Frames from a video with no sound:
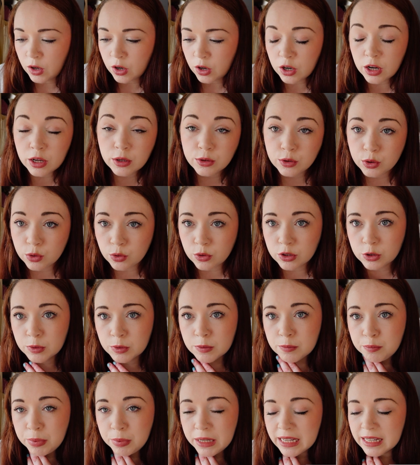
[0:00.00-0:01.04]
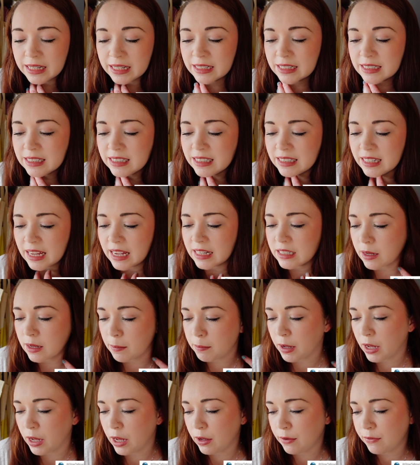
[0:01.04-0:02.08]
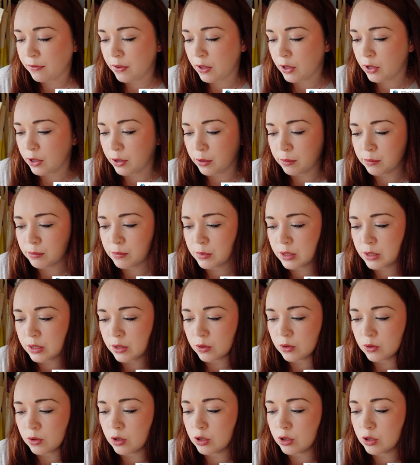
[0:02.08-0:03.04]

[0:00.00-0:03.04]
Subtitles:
Glow Talks with Bean said perfumes